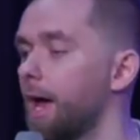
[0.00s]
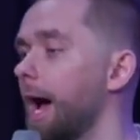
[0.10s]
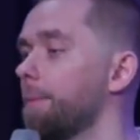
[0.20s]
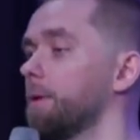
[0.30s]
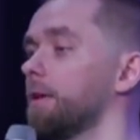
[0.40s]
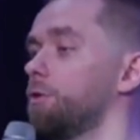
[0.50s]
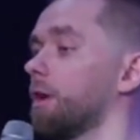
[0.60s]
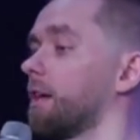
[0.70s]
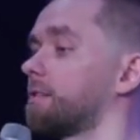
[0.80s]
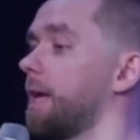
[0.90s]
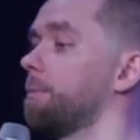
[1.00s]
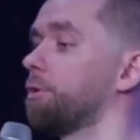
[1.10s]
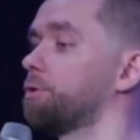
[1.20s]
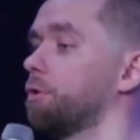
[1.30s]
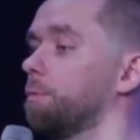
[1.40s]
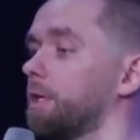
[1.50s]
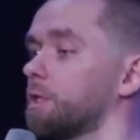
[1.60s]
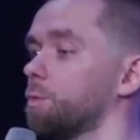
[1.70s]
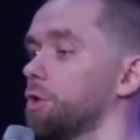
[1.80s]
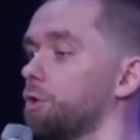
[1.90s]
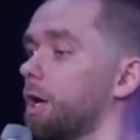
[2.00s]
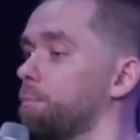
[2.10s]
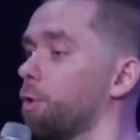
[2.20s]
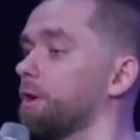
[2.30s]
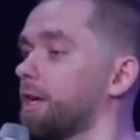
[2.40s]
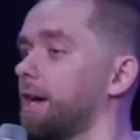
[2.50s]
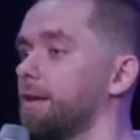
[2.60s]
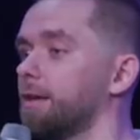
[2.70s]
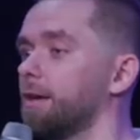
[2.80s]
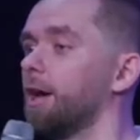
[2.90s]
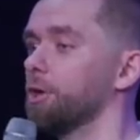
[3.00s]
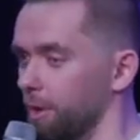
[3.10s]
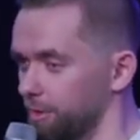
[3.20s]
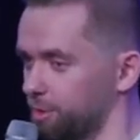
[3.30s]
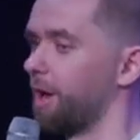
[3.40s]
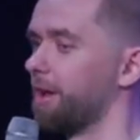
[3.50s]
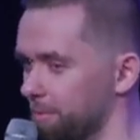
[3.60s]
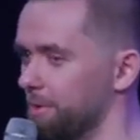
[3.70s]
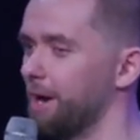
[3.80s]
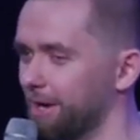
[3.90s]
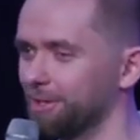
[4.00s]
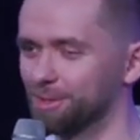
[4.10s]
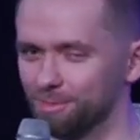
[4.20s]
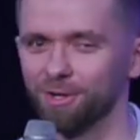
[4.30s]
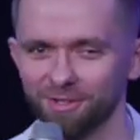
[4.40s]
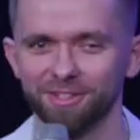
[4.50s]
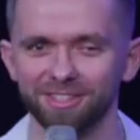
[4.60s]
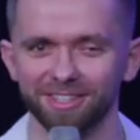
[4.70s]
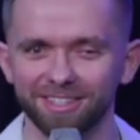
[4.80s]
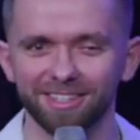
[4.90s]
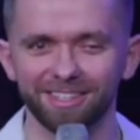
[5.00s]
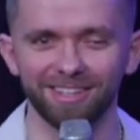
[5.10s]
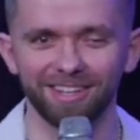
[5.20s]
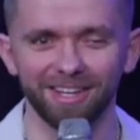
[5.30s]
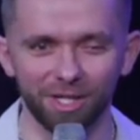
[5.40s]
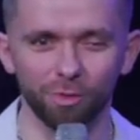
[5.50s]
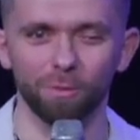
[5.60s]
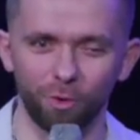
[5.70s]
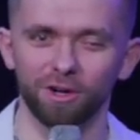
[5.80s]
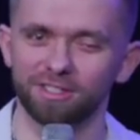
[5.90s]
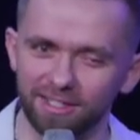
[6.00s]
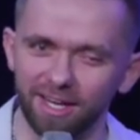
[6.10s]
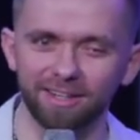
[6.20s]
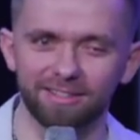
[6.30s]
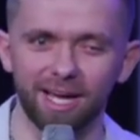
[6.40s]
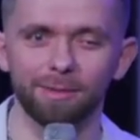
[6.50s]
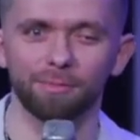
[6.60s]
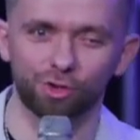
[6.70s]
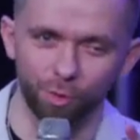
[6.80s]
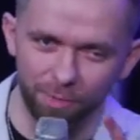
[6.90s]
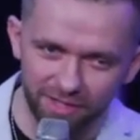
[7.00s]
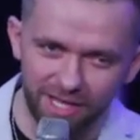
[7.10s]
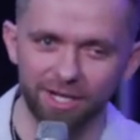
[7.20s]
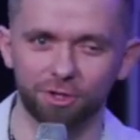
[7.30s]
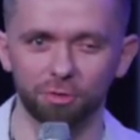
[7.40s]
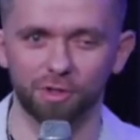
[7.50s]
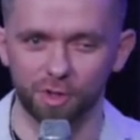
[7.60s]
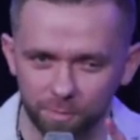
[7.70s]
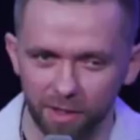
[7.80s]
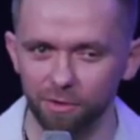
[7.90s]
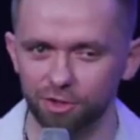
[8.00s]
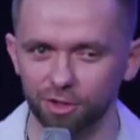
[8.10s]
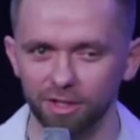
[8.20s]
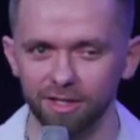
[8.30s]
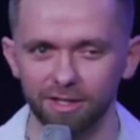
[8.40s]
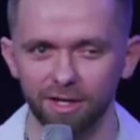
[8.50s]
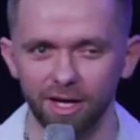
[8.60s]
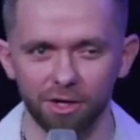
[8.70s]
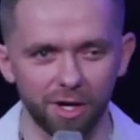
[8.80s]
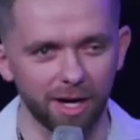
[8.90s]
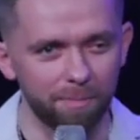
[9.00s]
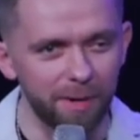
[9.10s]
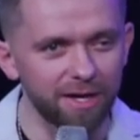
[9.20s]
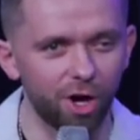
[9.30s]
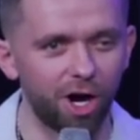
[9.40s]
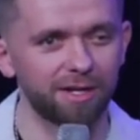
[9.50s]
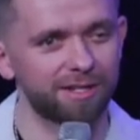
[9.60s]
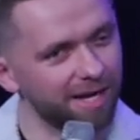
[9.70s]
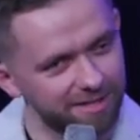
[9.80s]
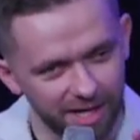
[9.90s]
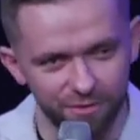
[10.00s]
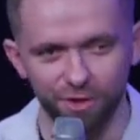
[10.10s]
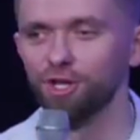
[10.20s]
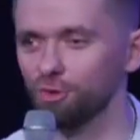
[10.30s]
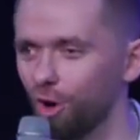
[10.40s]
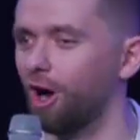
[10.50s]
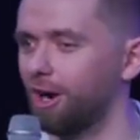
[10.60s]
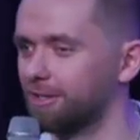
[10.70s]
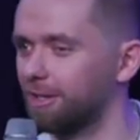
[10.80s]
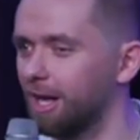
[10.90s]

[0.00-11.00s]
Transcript: I believe you're like Samuel too because when you got born again, you also had a miraculous birth. You were born second time supernaturally, spiritually. You had a bad heart, God gave you a new heart.